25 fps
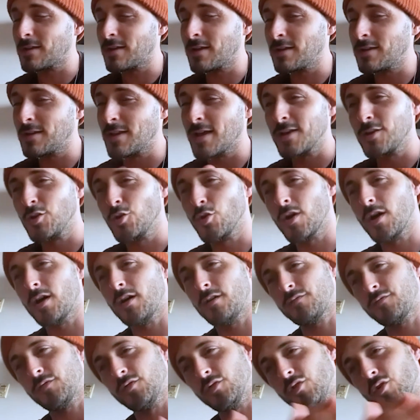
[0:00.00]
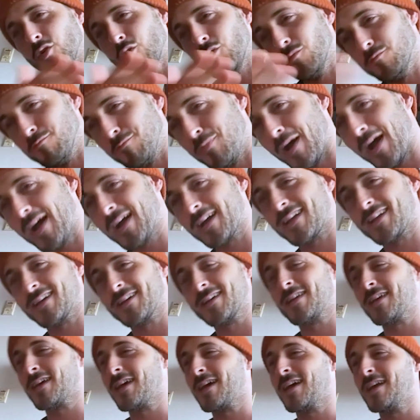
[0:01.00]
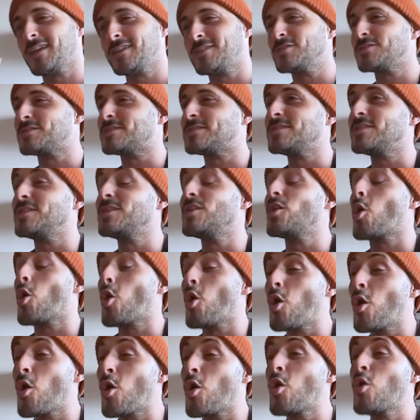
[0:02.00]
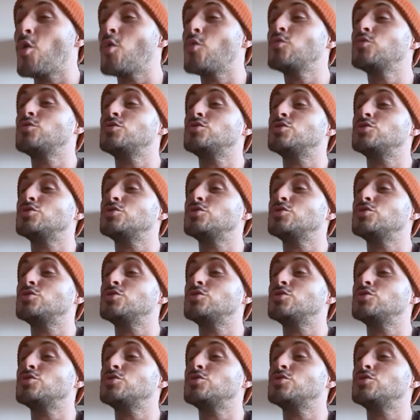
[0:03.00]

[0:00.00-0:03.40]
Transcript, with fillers: And then you have to go back again to see, oh